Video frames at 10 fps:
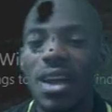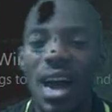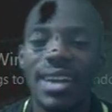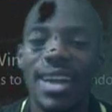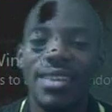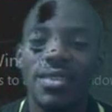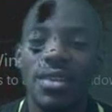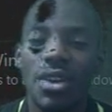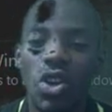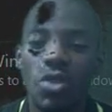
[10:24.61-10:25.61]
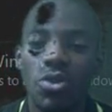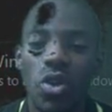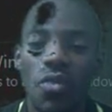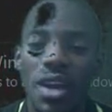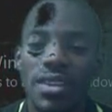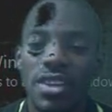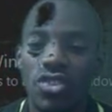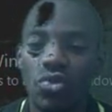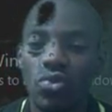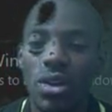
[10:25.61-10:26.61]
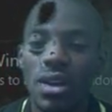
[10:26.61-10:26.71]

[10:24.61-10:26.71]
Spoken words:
and that is the cube root of 8 is 2.